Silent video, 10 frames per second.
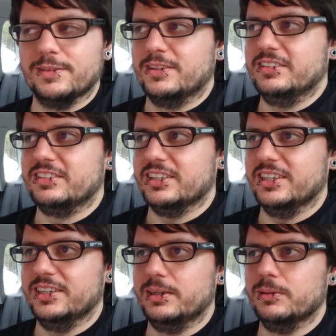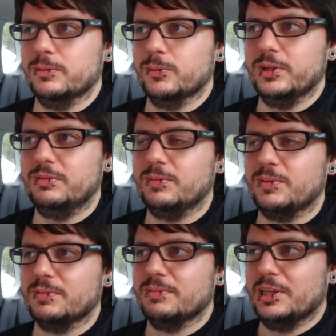because uh, we,
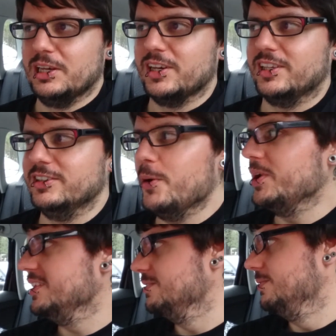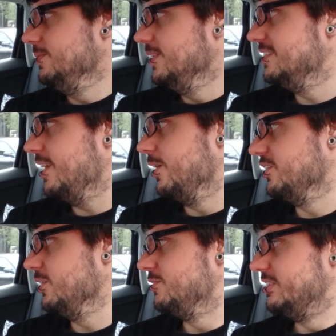knowing this area, I
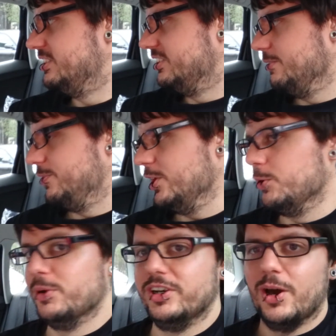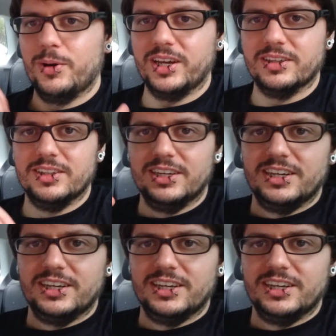don't know if it's the same for you, but knowing